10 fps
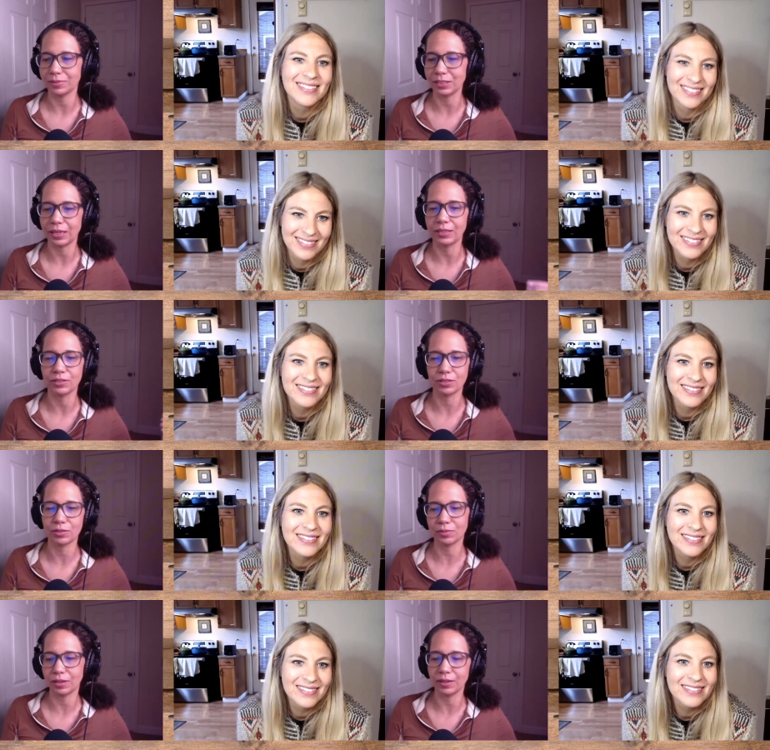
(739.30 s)
Speaker 1: like
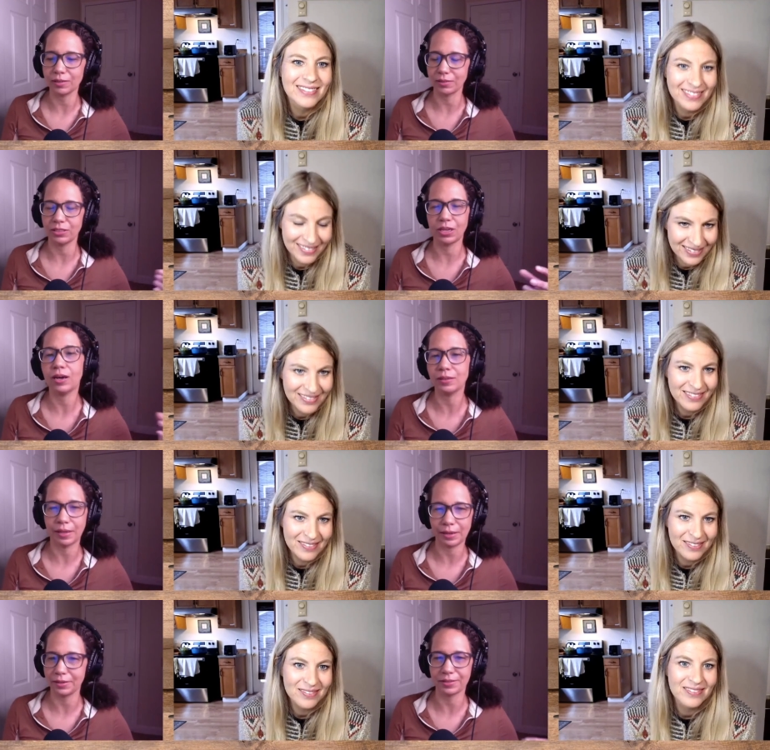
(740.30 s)
uh, young
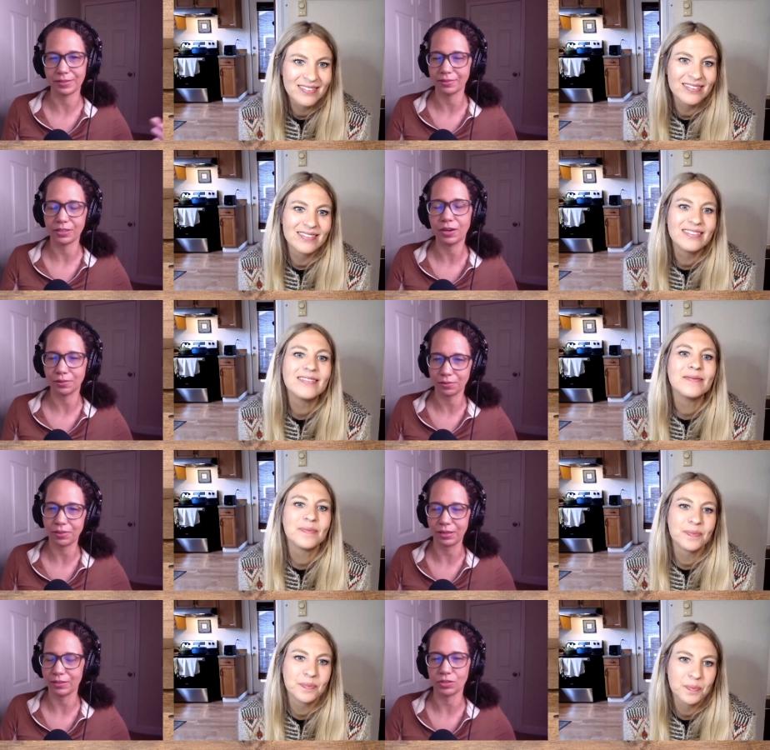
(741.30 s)
lettuce and young mm-hmm.
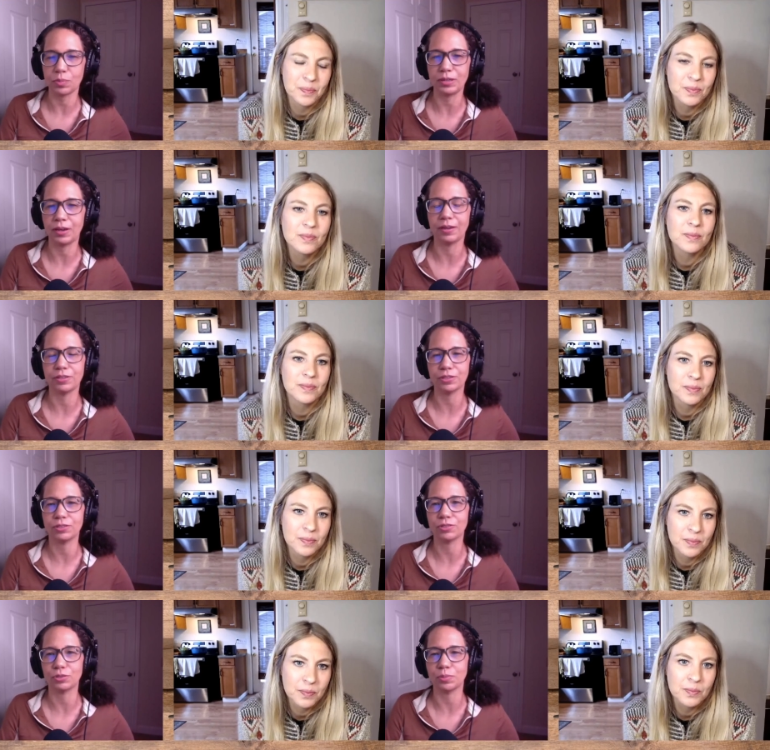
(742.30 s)
things, but not
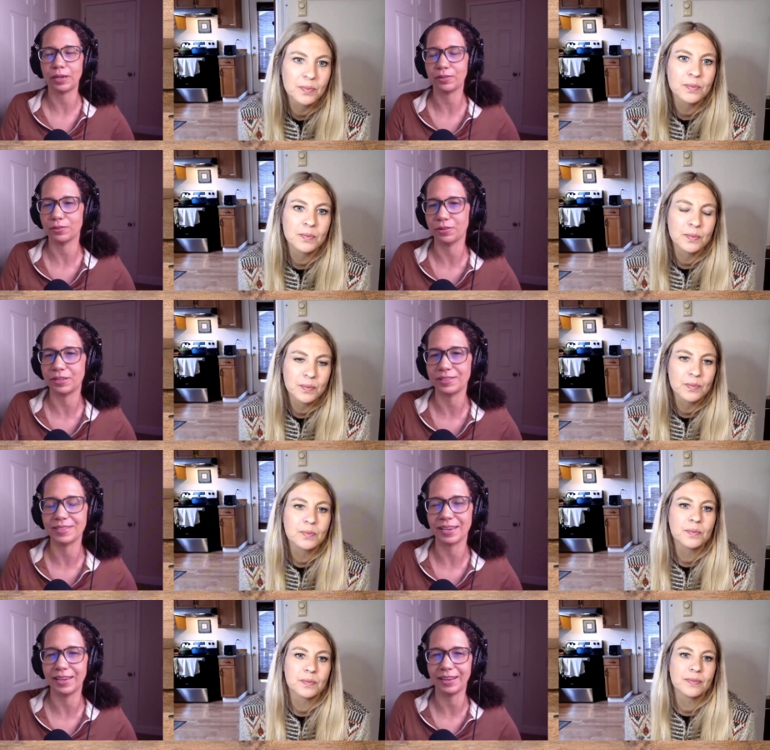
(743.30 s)
true
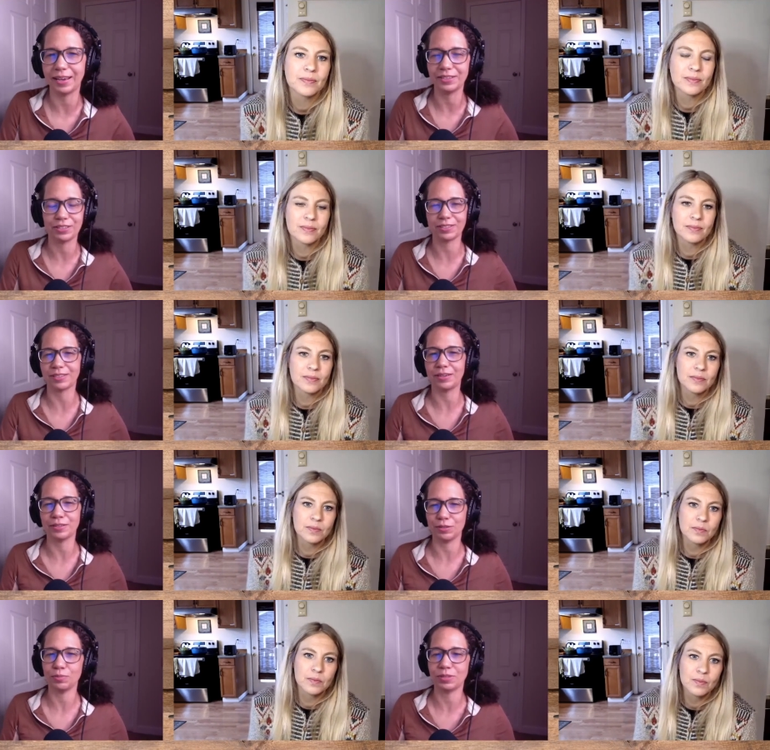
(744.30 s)
microgreens. And I just
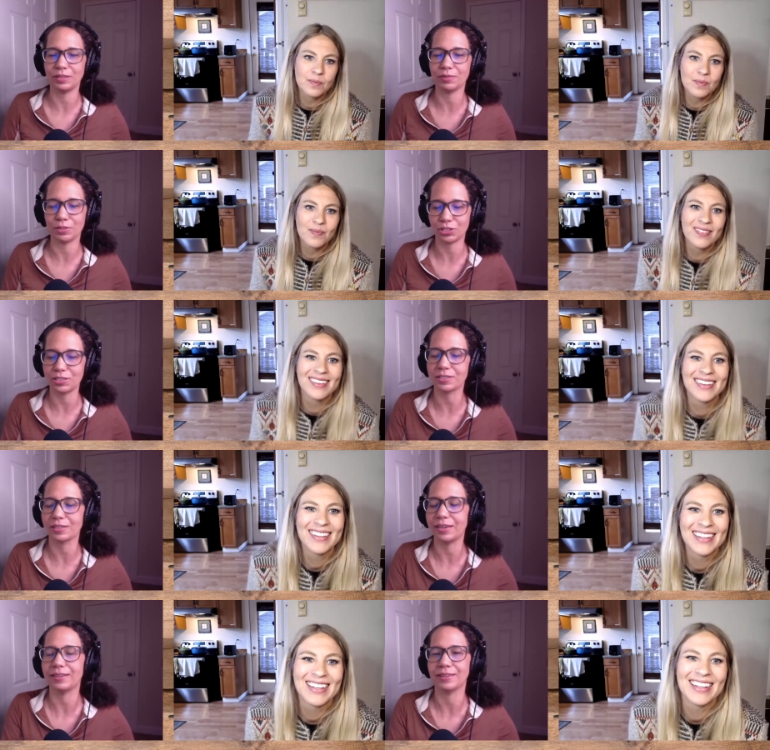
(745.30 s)
assumed it was just like